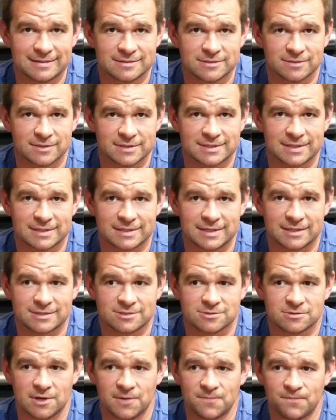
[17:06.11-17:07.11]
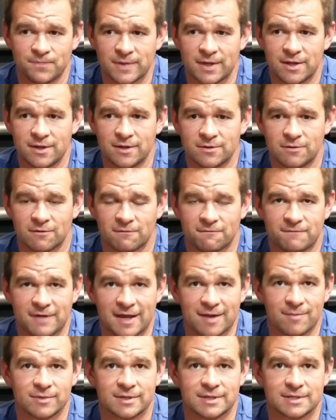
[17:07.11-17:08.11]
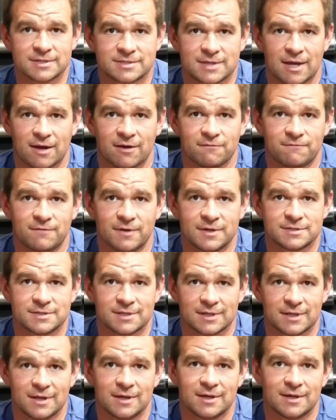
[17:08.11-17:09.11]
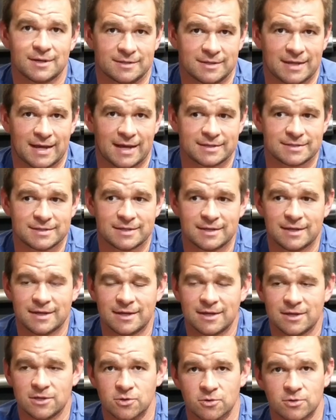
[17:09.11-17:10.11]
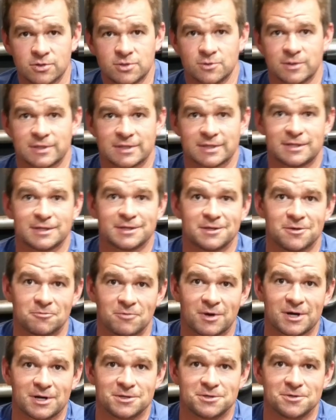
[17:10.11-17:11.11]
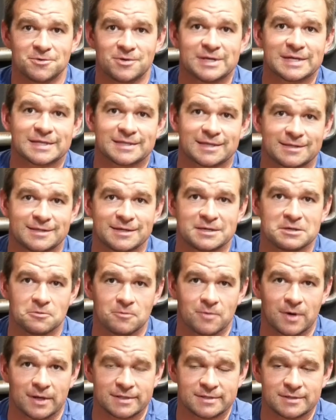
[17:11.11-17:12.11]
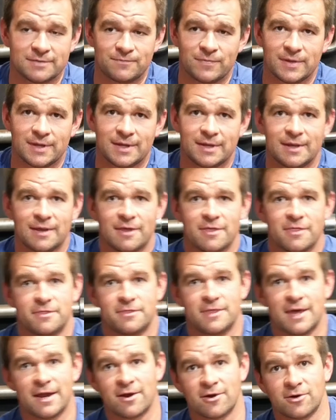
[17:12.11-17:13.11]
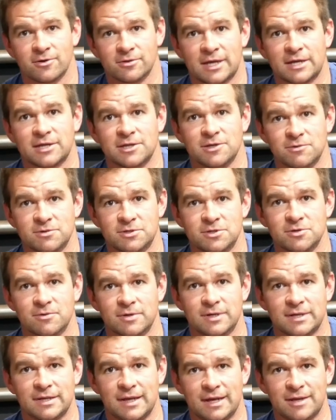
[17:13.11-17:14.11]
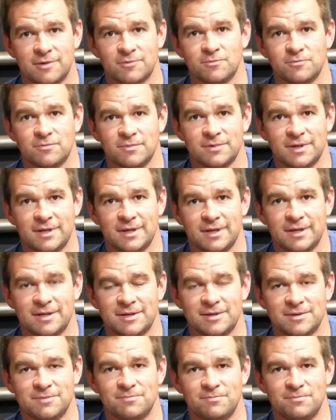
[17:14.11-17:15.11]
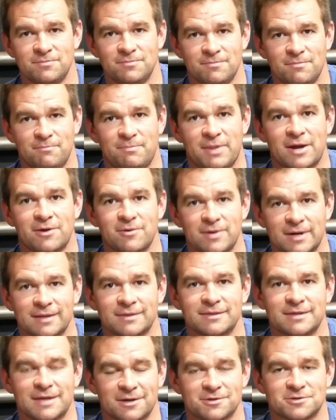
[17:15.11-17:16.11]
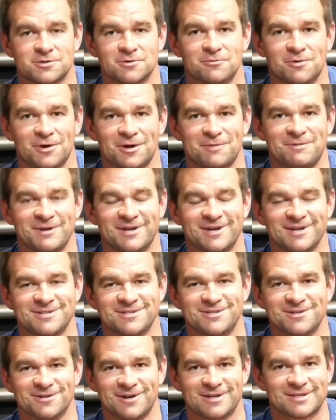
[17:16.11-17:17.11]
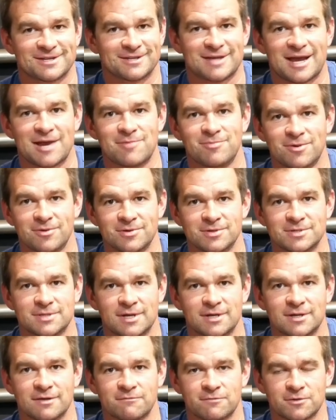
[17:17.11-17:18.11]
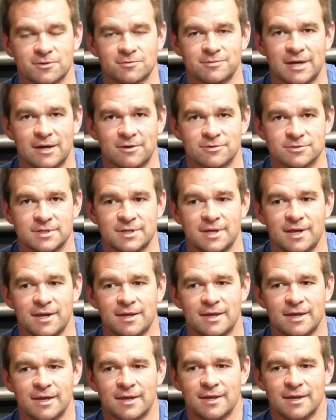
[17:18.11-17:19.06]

So let's get that straight. Your family is sacrificing a lot. You're doing the thing you want to do to get the thing you want. They're letting you do it and bearing the extra work because you're at the library studying for 3 hours a day.